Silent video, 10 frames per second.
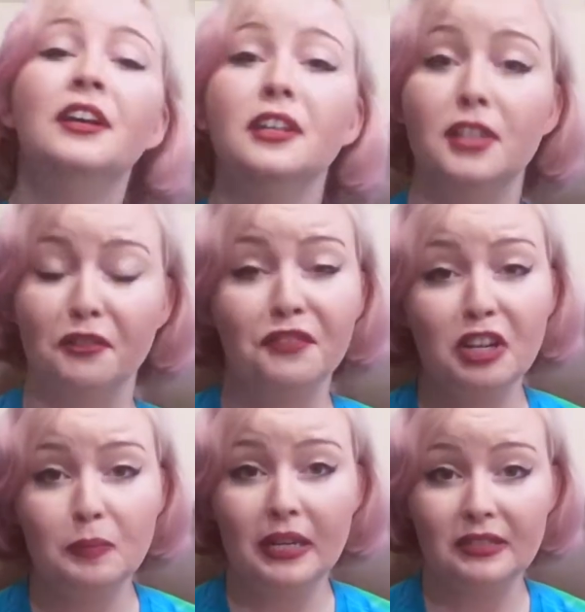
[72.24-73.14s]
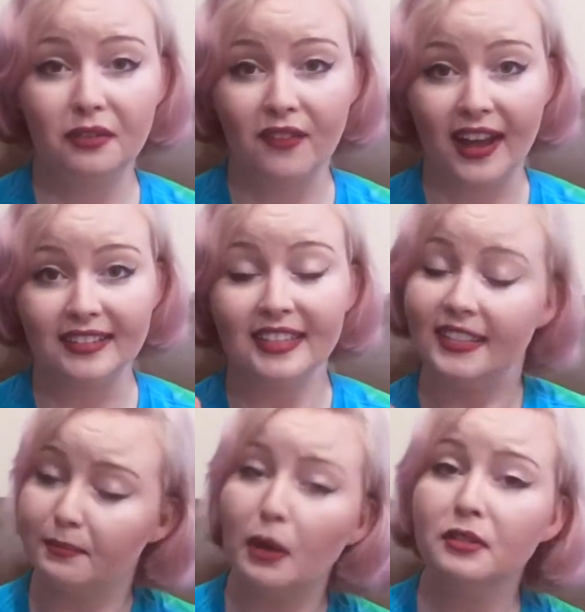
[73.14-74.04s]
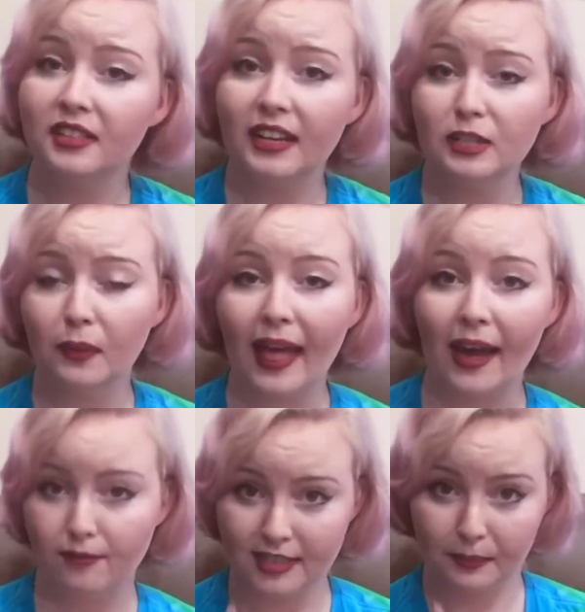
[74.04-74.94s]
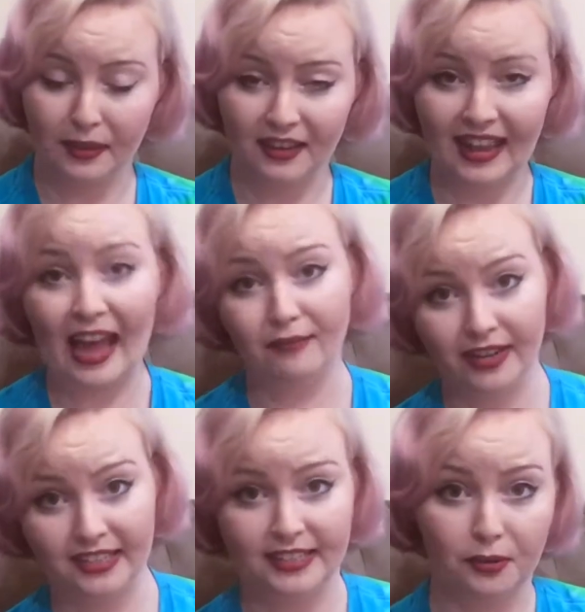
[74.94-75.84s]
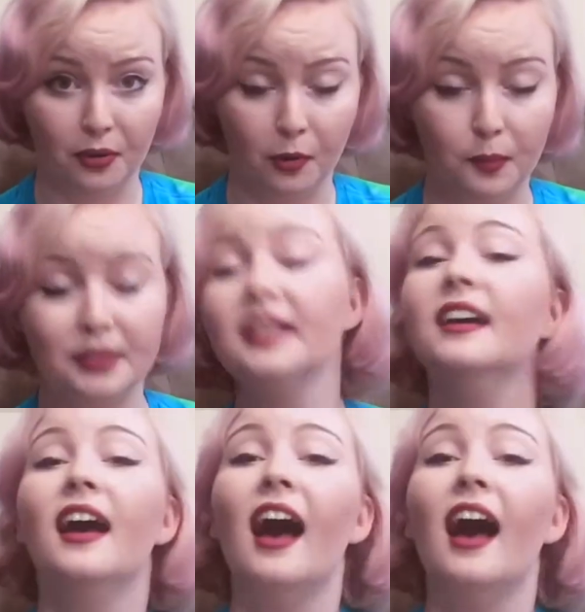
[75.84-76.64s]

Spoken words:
So first piece of advice is most cities will have disability advocacy groups.